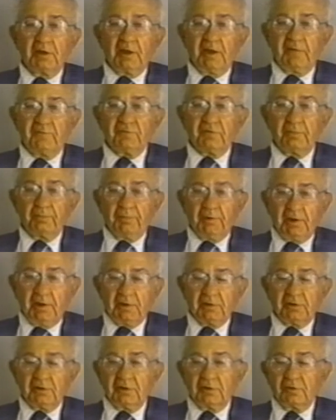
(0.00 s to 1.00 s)
have the
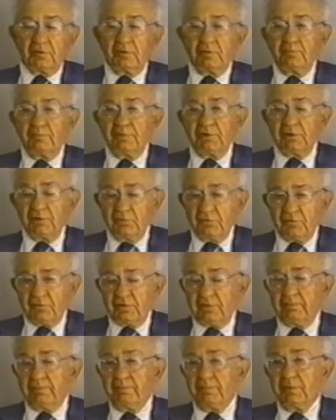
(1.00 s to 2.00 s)
plant that could produce
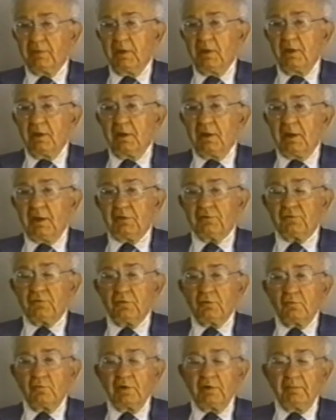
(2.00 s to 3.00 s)
them. And so
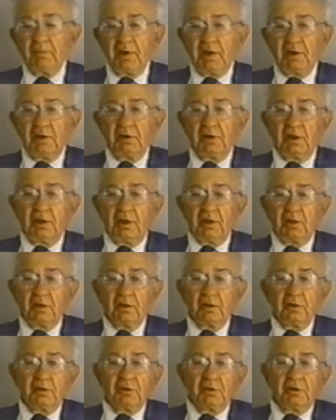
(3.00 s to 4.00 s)
we made a
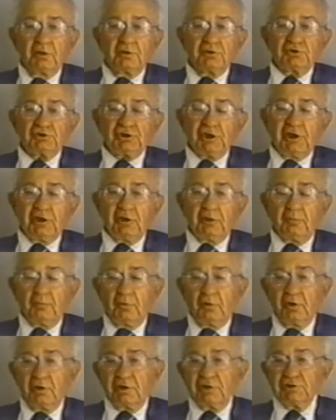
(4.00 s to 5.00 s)
chattel
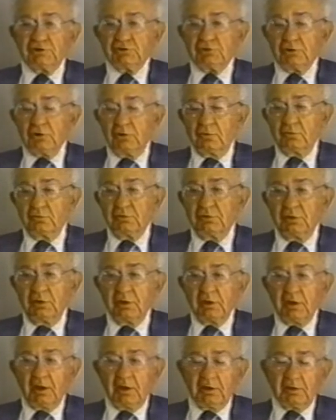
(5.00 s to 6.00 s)
mortgage loan
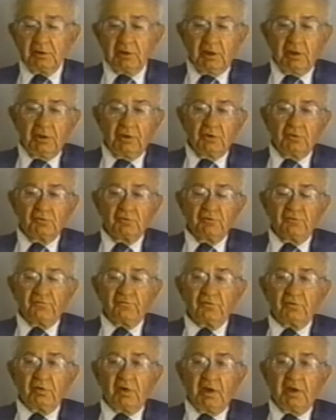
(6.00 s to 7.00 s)
on a huge
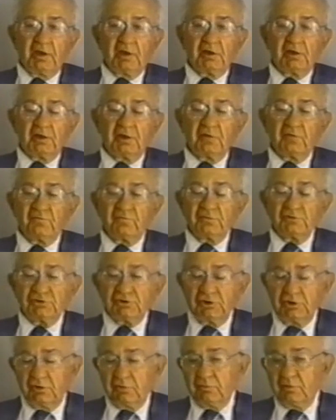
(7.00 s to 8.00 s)
variety of
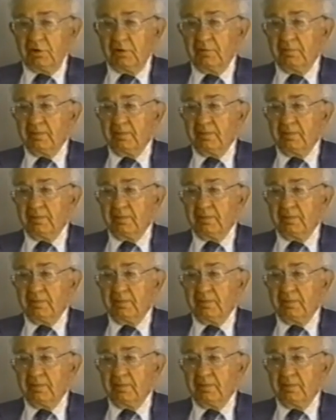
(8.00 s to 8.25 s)
machinery.